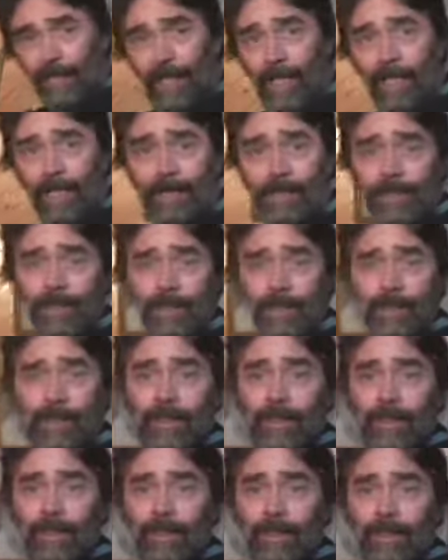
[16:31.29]
right?
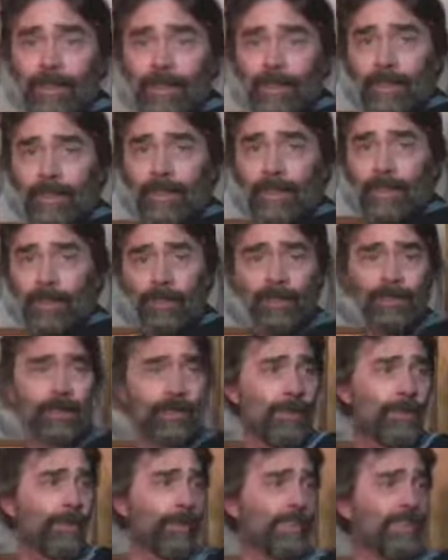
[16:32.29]
Those
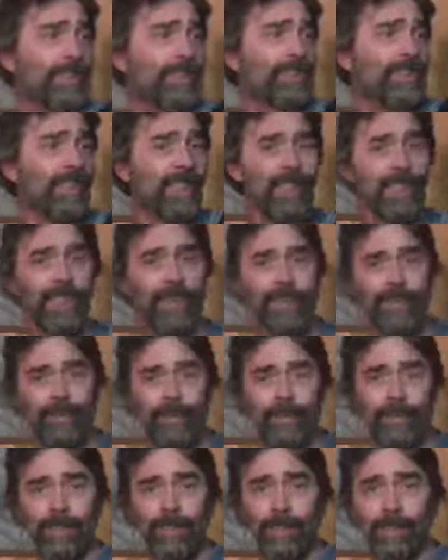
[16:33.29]
who are
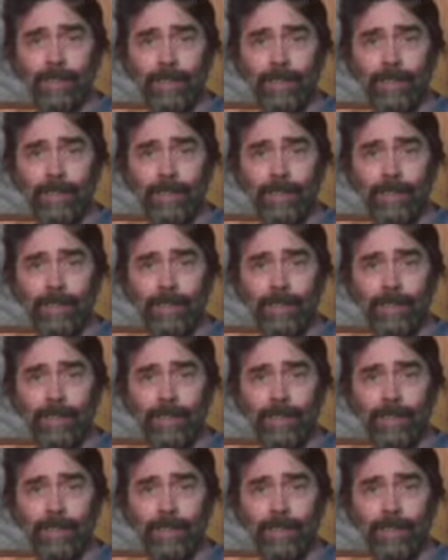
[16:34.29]
deceived